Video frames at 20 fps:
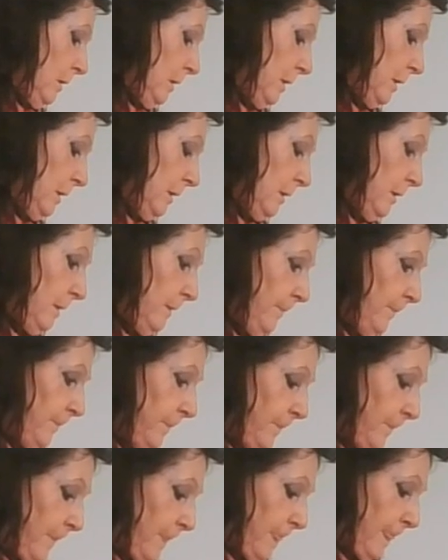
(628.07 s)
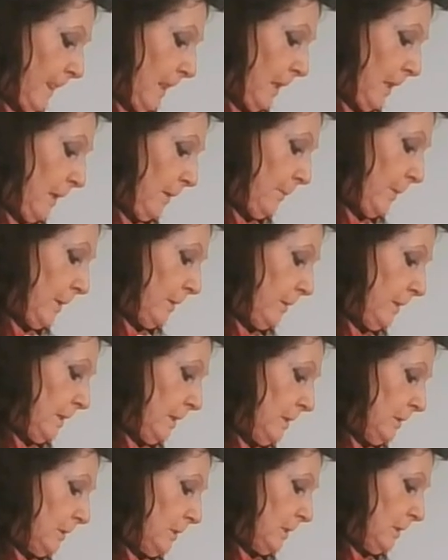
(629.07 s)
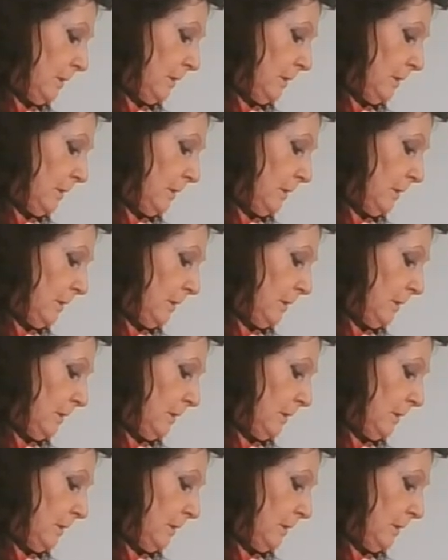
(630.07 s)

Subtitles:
here, about that,